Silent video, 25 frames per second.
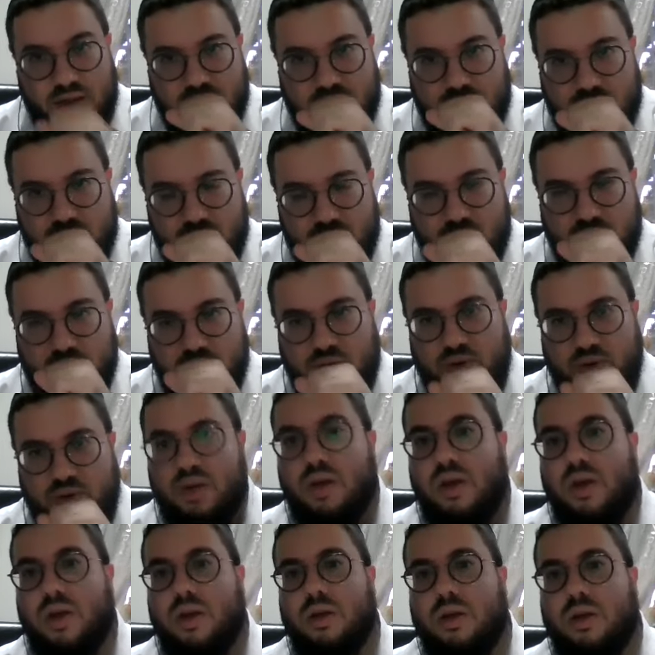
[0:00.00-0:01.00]
through
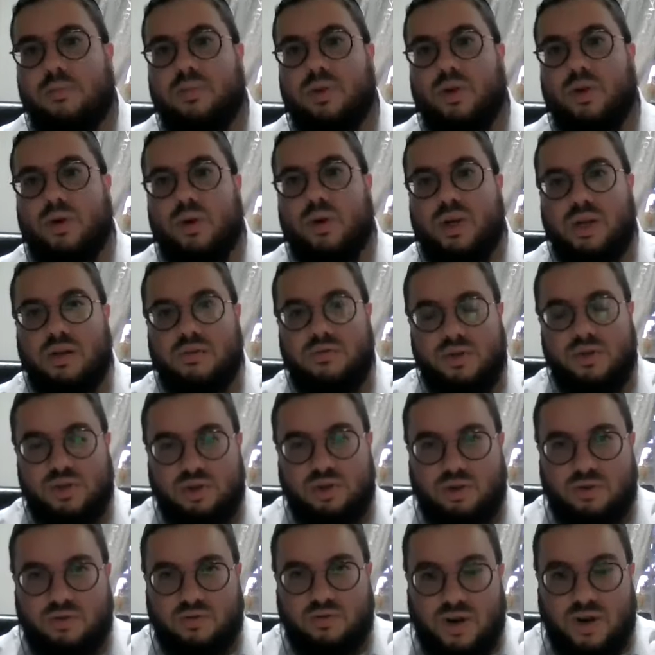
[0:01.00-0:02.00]
blowing of the
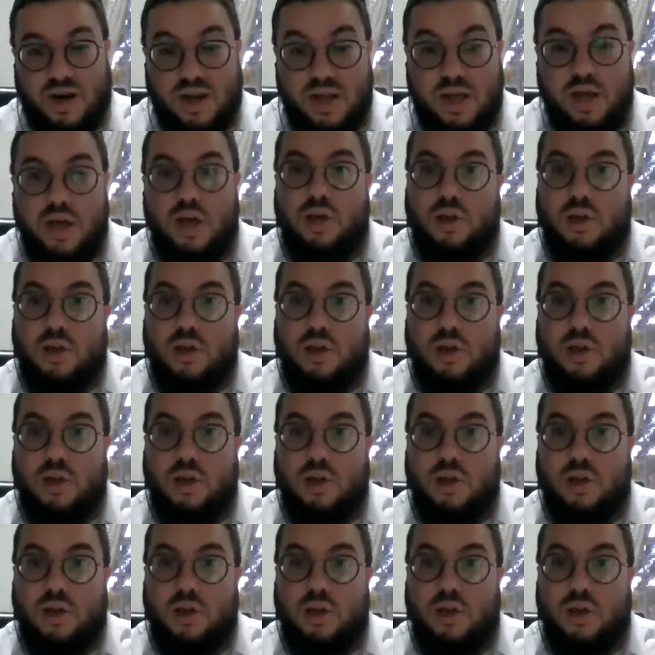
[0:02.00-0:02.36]
shofar.